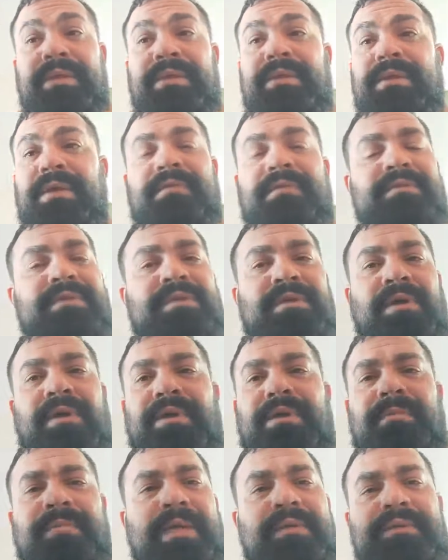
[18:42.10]
I have to
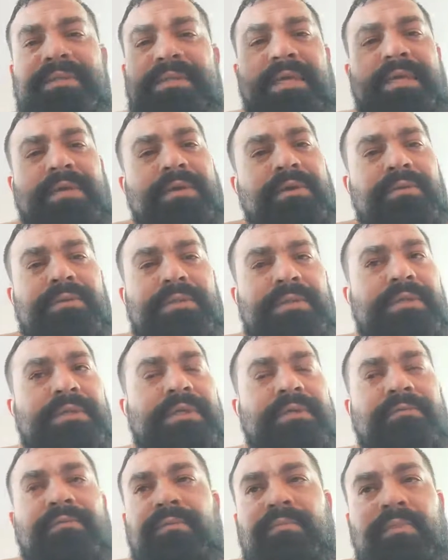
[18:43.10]
talk about psychosis
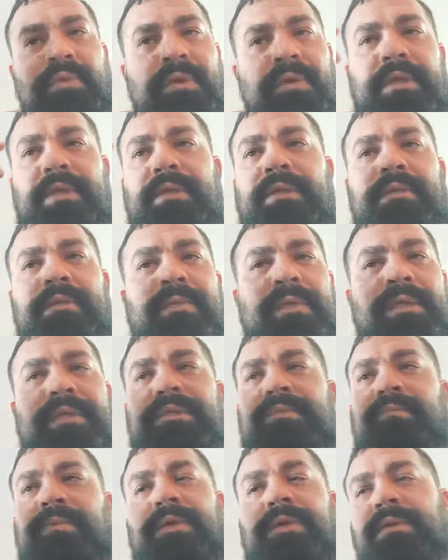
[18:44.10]
every morning when I
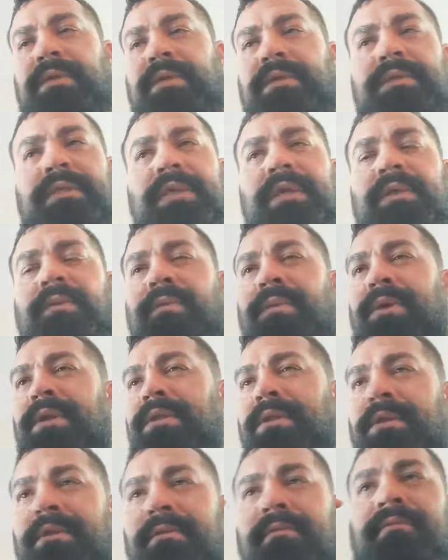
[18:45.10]
smoke. It's like,
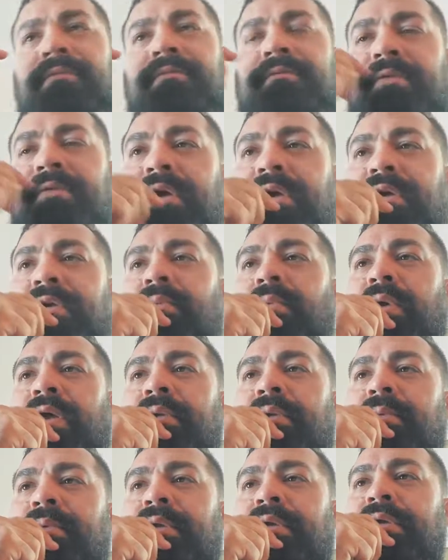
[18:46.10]
what the fuck? Why
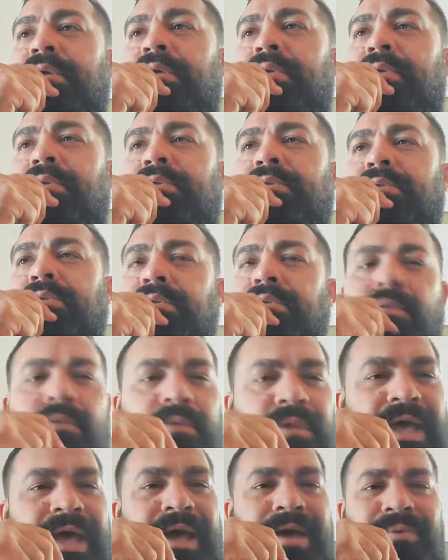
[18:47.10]
do we do
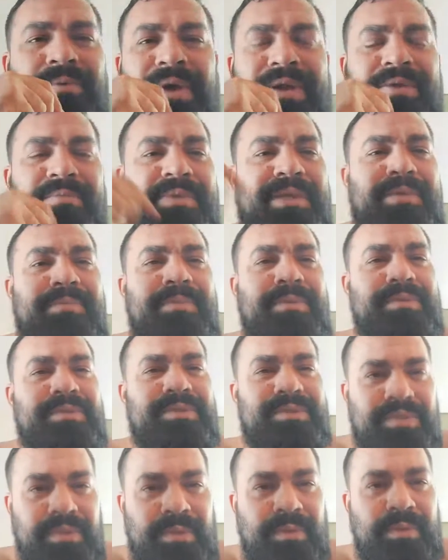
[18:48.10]
that? Why do people
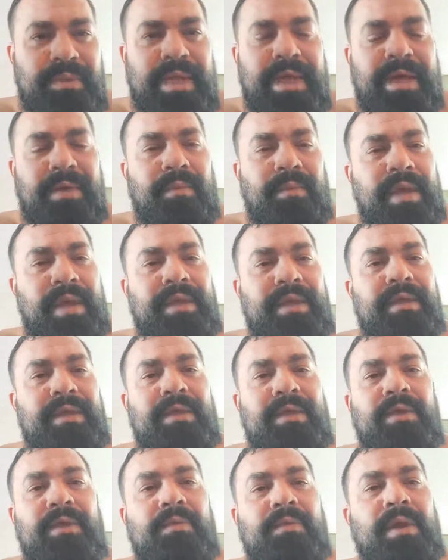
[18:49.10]
do that? Why
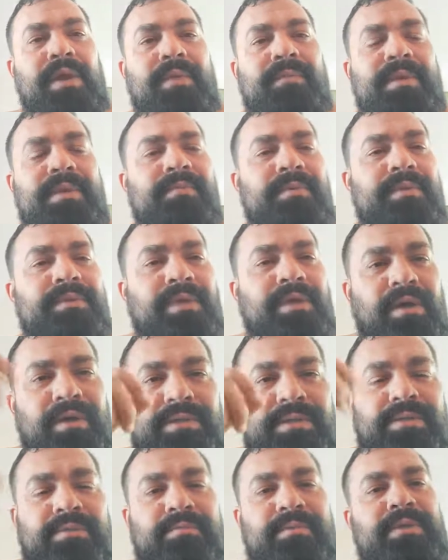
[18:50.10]
do people talk
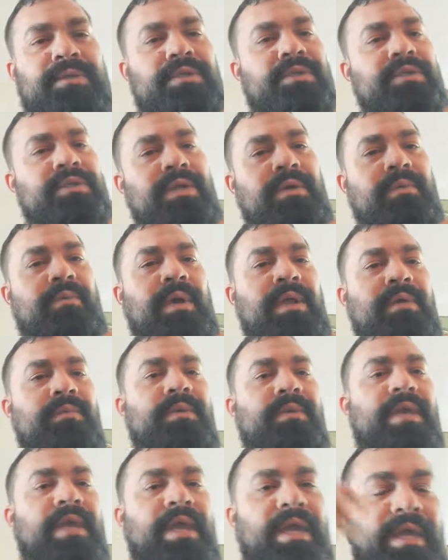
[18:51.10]
so much shit? Why do
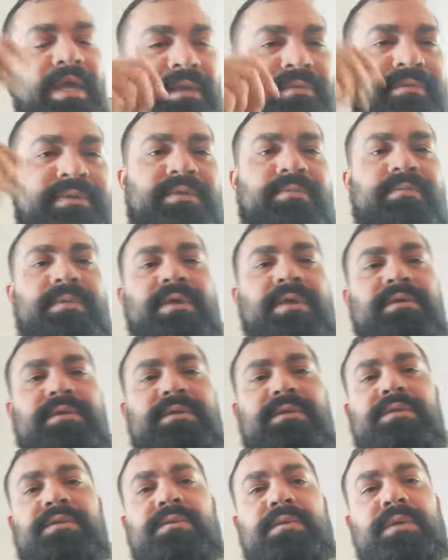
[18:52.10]
we hate if someone else
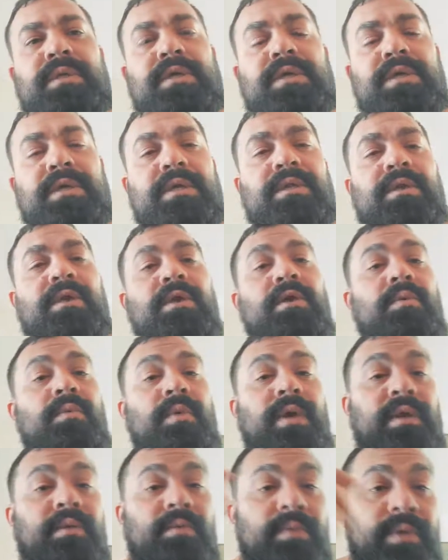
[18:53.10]
is doing good?
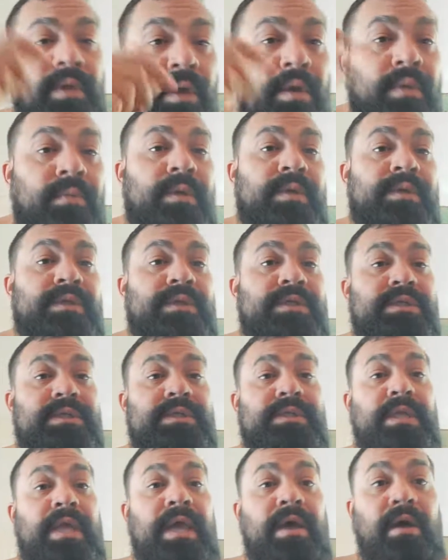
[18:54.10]
Why don't we all want to
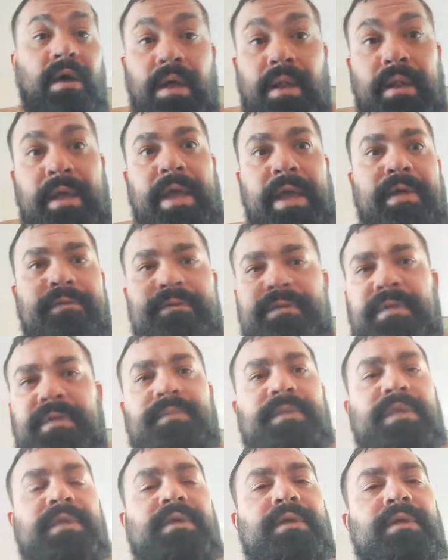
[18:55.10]
just all have
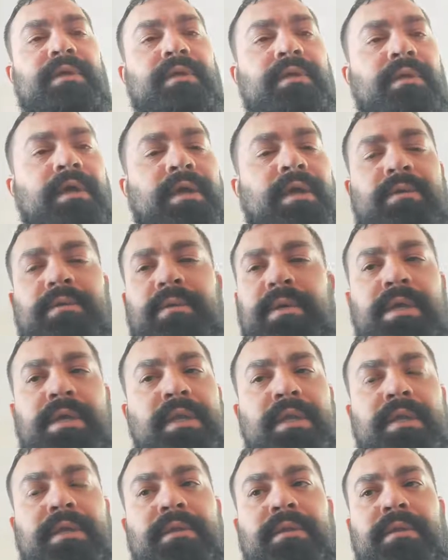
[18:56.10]
something good? I don't get
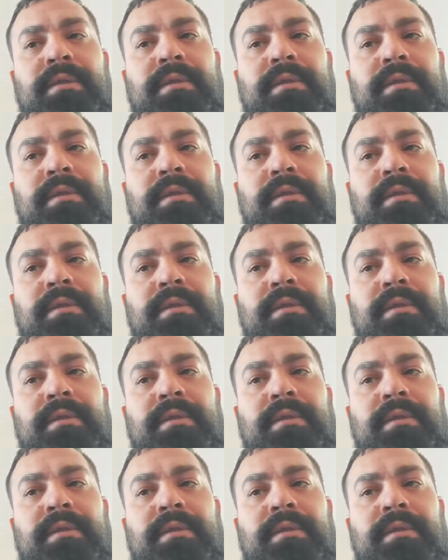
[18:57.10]
it.